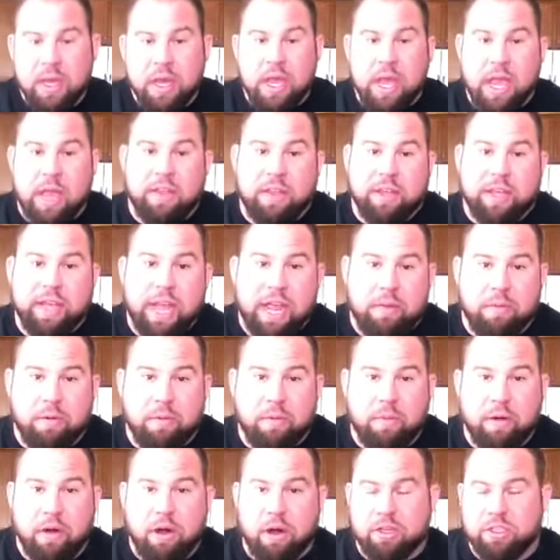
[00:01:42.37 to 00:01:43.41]
And the camber
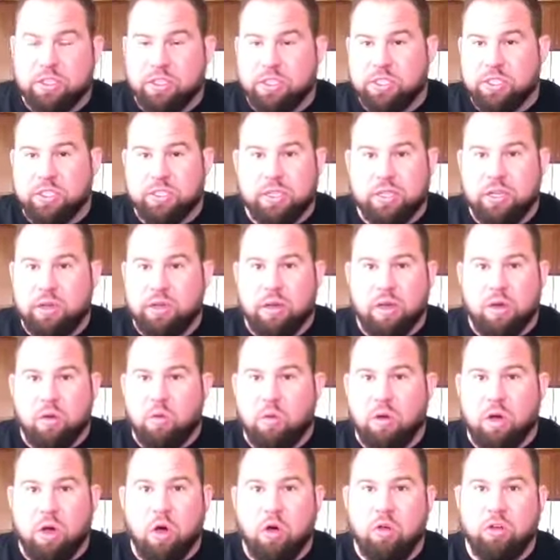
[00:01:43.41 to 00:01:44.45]
bar is just
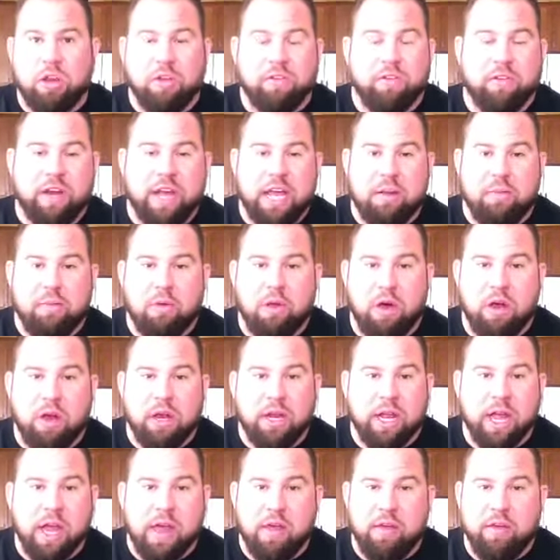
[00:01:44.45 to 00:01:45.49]
a whole different animal
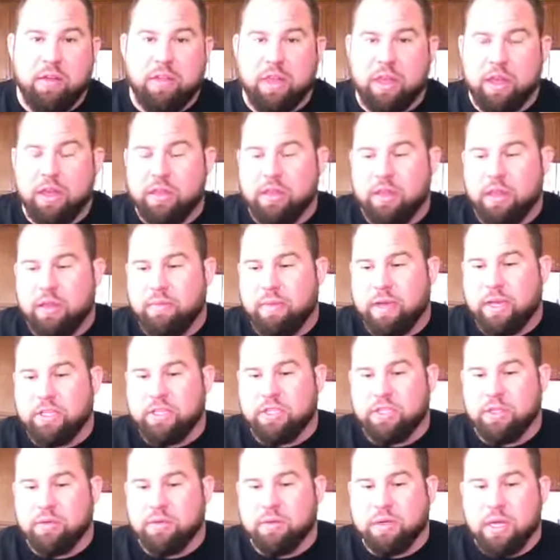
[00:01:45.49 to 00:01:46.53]
altogether that makes
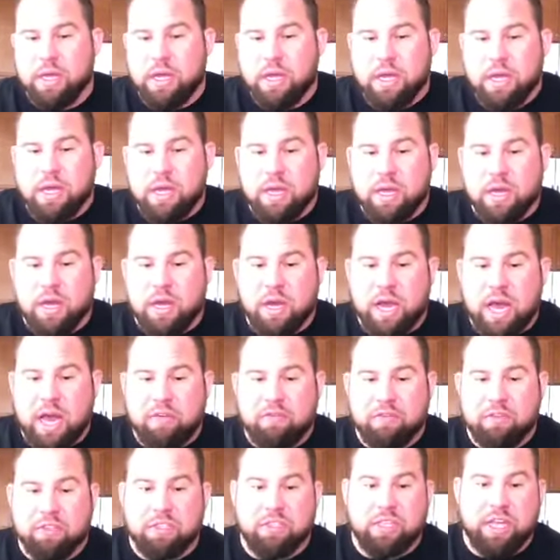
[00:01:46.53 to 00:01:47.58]
you
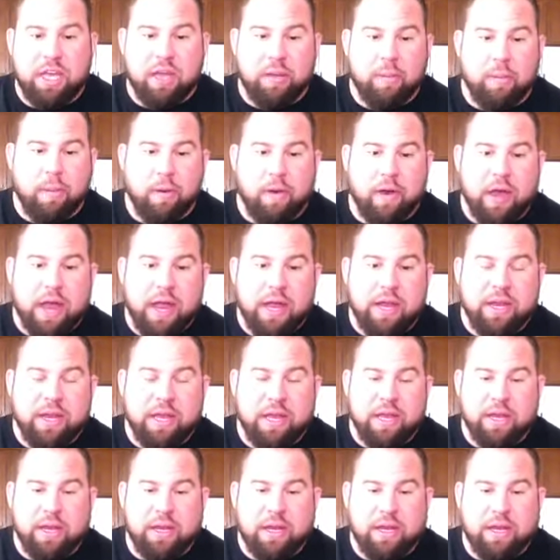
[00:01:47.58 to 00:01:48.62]
have to stay upright
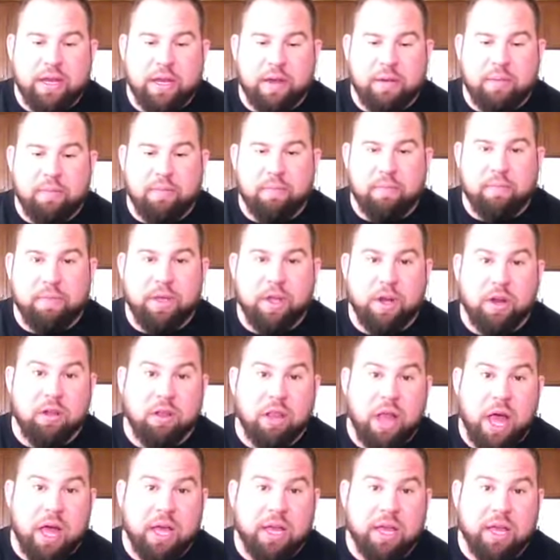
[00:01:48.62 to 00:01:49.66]
and
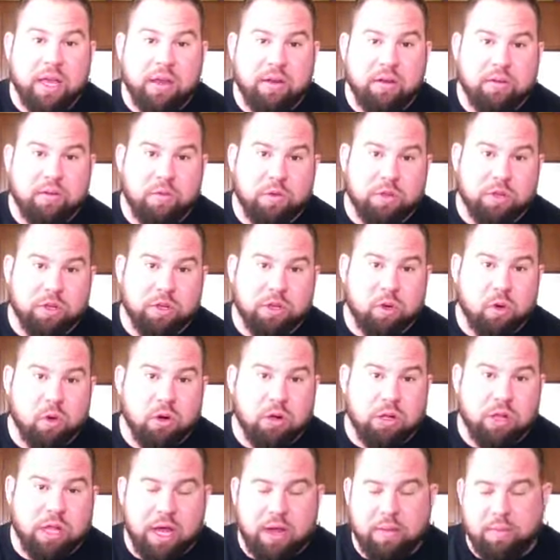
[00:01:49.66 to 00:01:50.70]
lock in with your
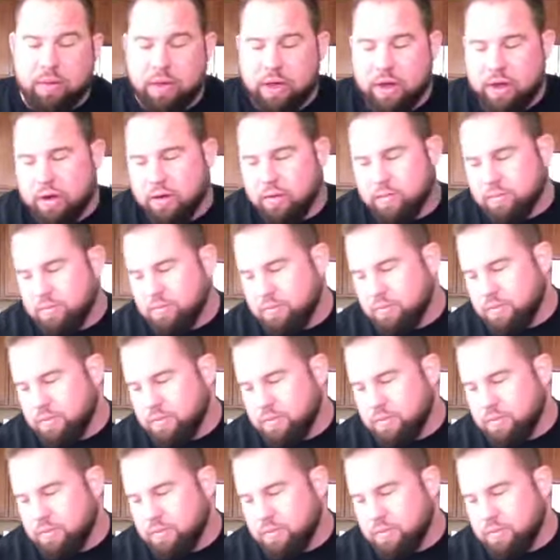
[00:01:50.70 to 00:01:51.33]
core a lot better.